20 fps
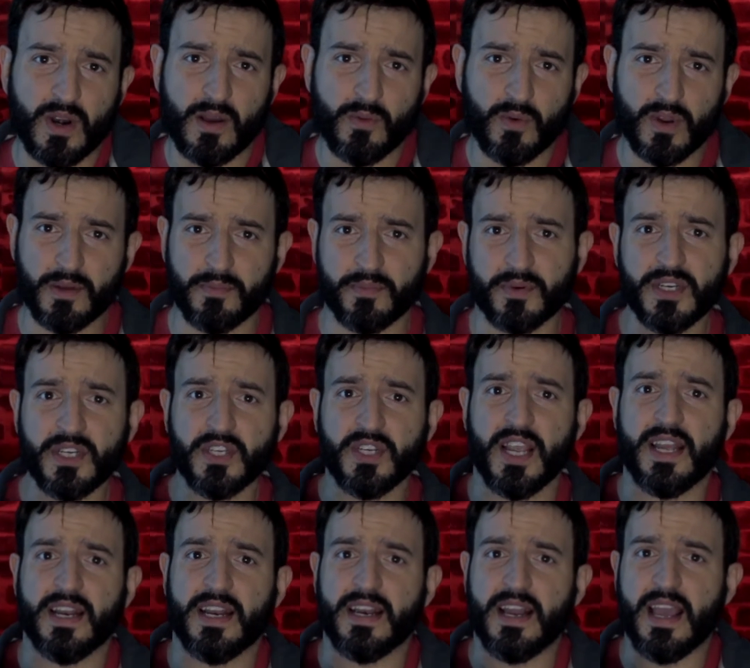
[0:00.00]
I would
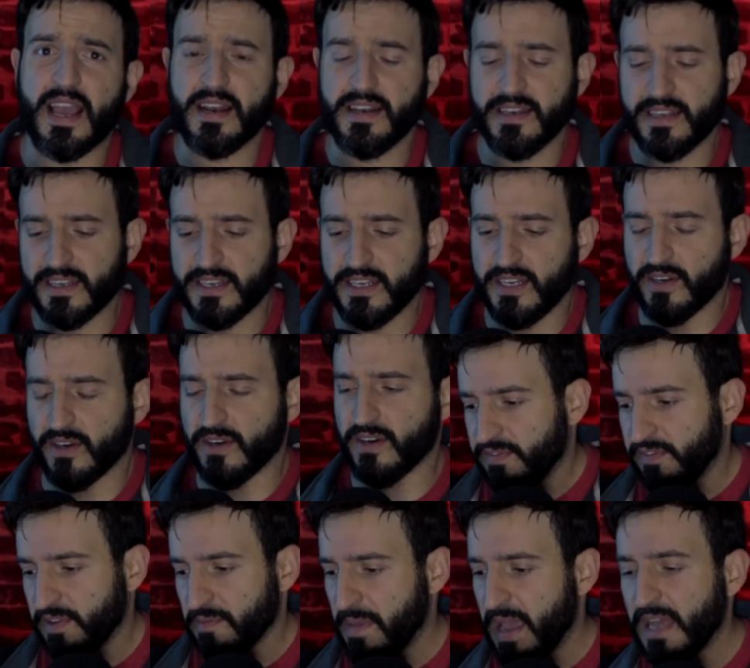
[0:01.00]
appreciate it. And uh, you know,
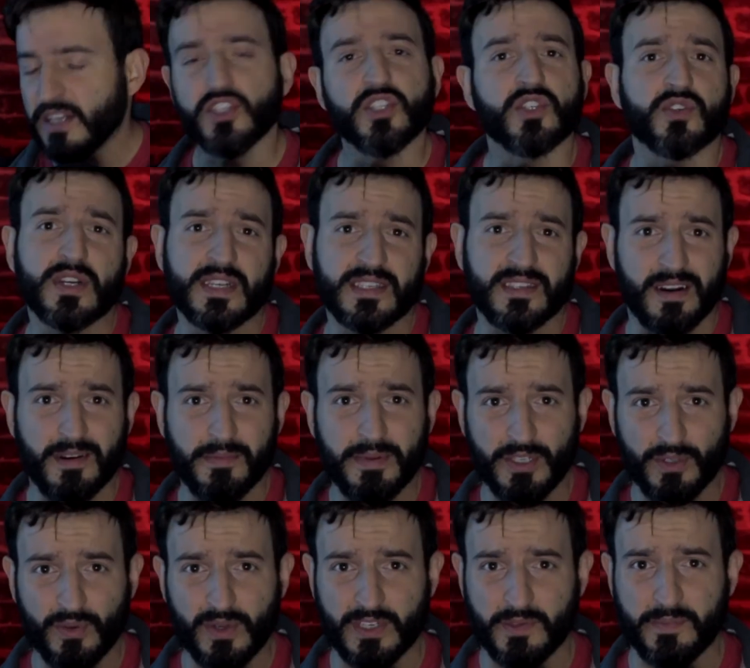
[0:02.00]
if the magic tricks are a
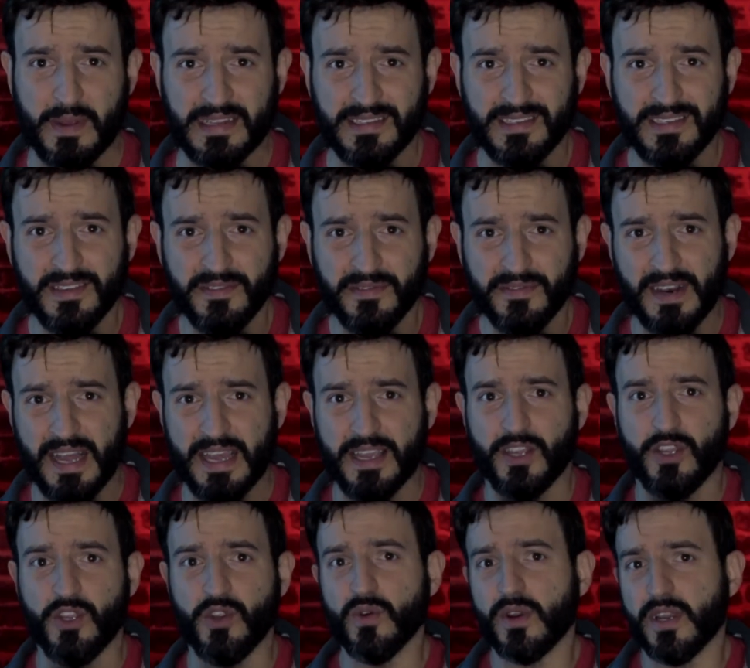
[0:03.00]
bit too expensive,
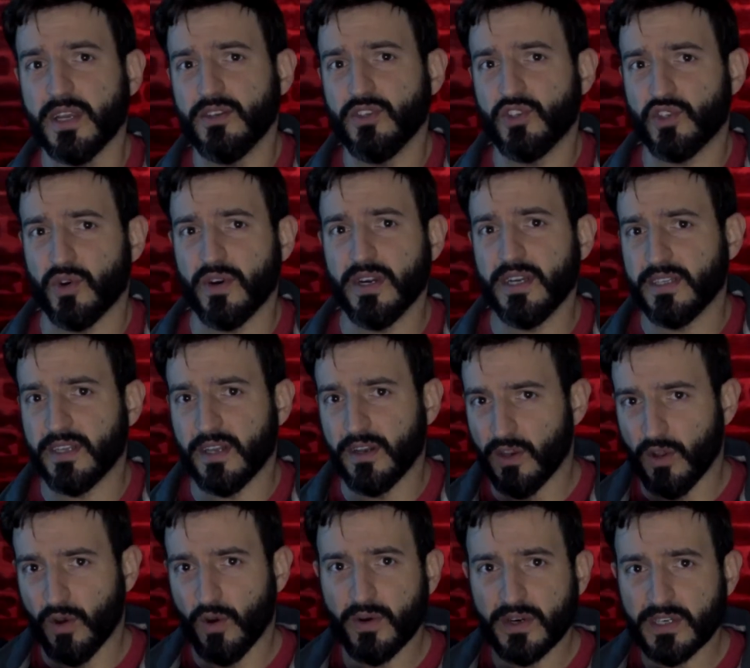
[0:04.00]
like you can join the the
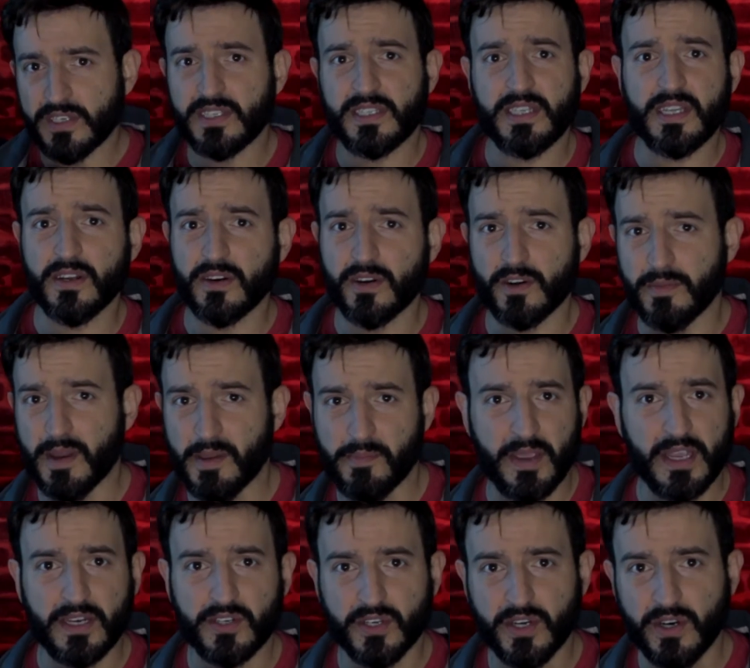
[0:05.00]
lowest tier on my
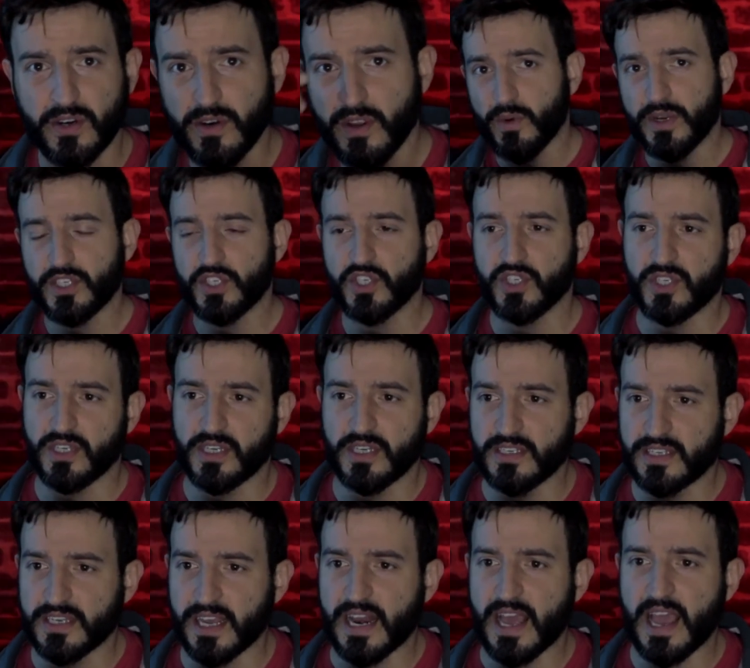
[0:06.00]
Patreon, which
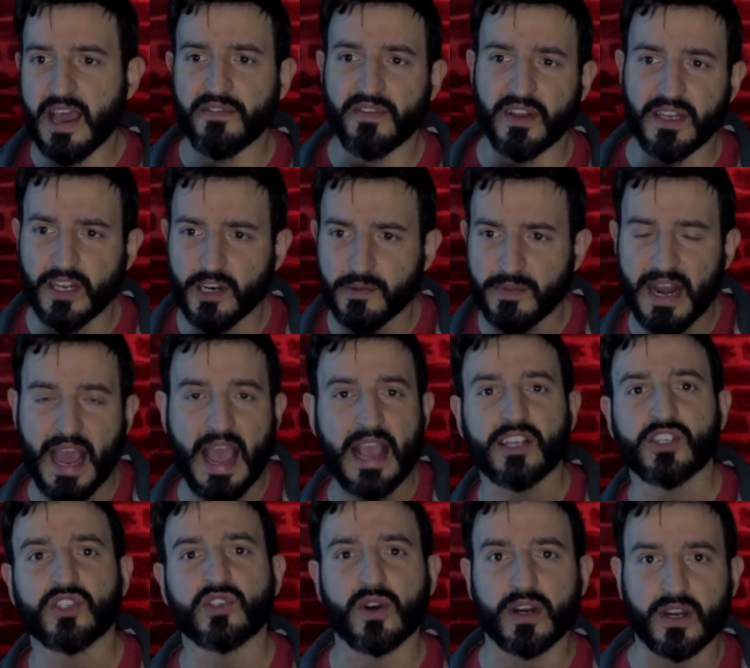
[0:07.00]
is gonna have a little bit
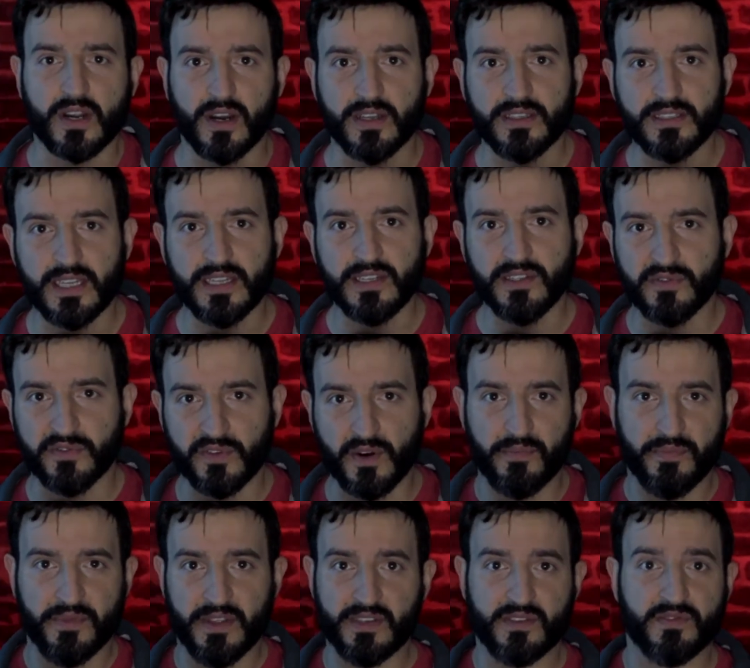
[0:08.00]
extra content
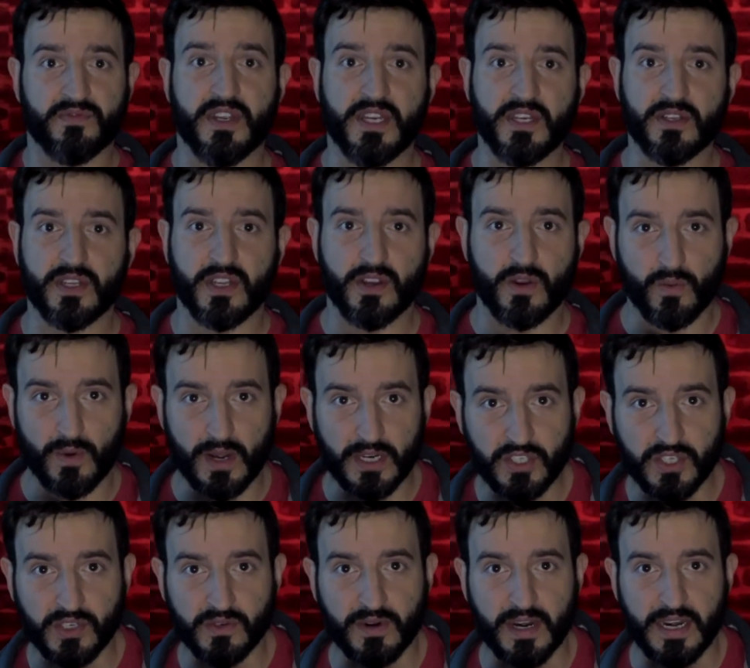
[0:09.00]
from this video that you're
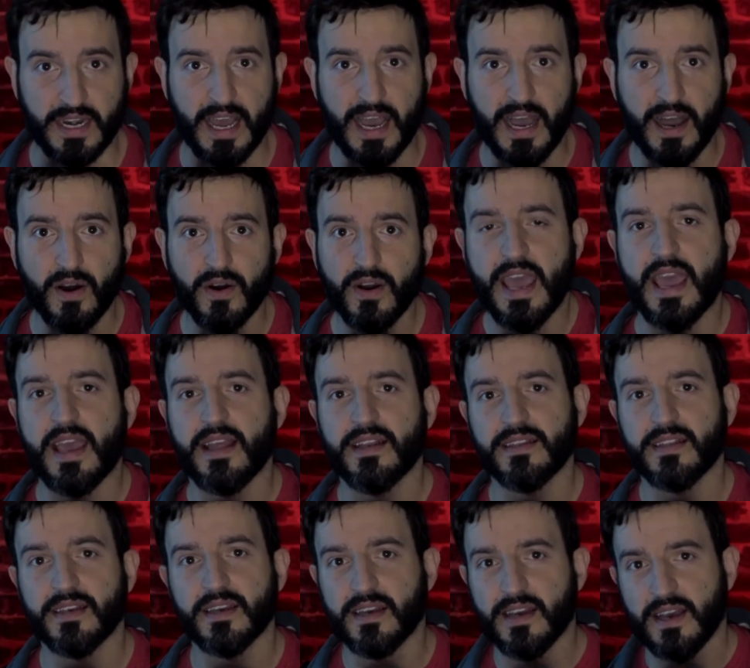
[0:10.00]
watching right now,
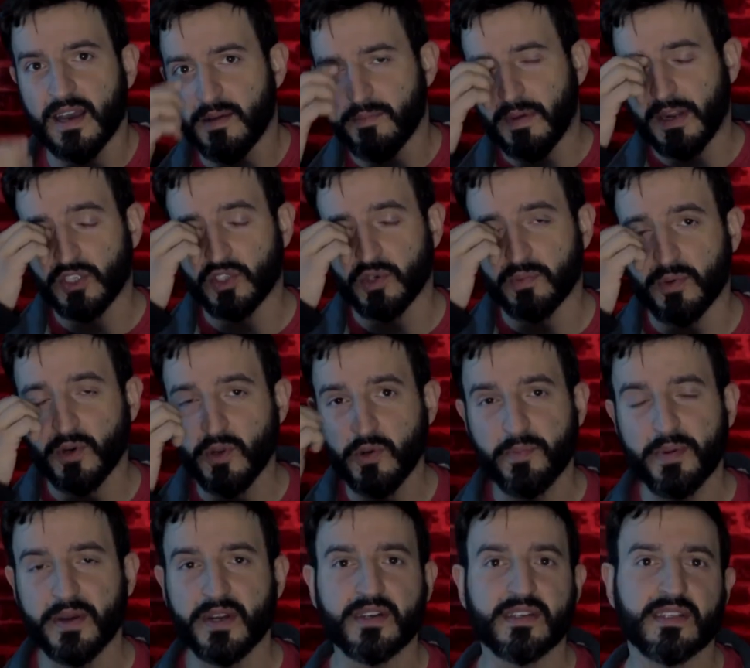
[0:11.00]
and uh, a bunch of
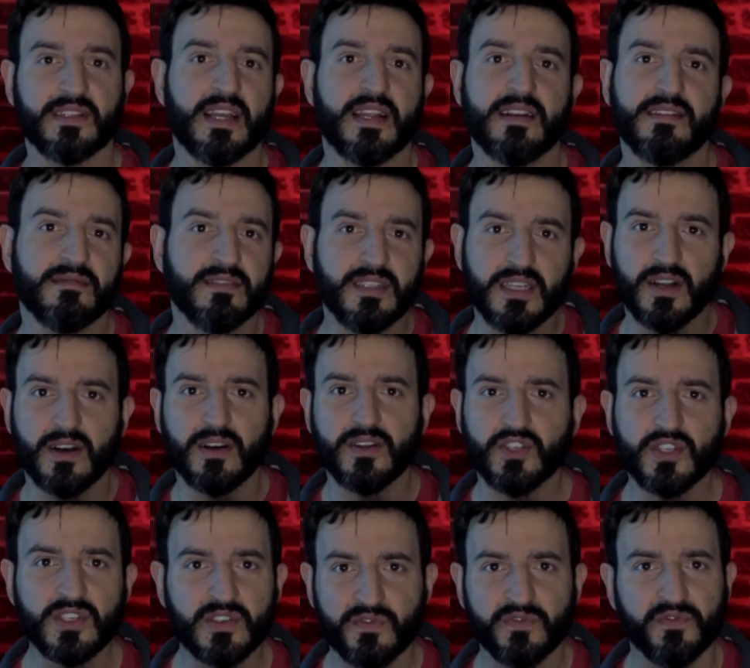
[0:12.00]
bloopers, and you know,
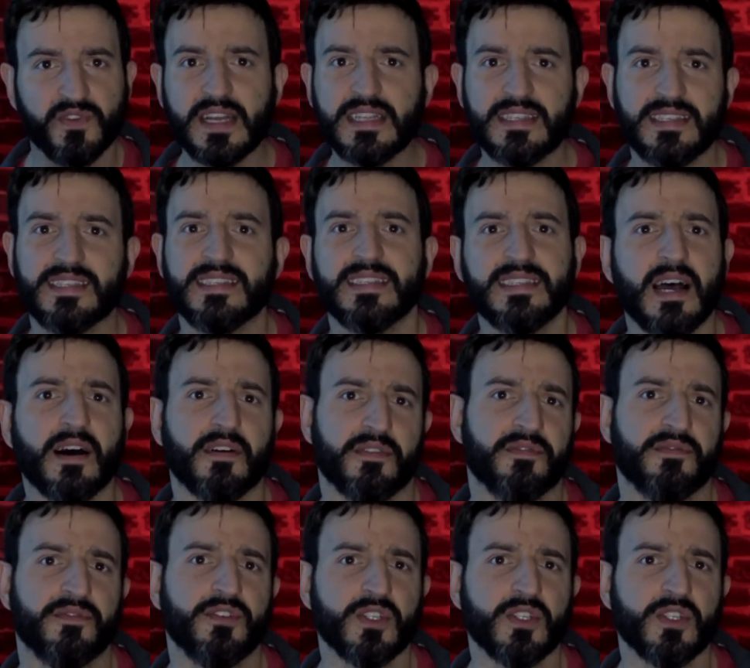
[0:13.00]
just fun stuff.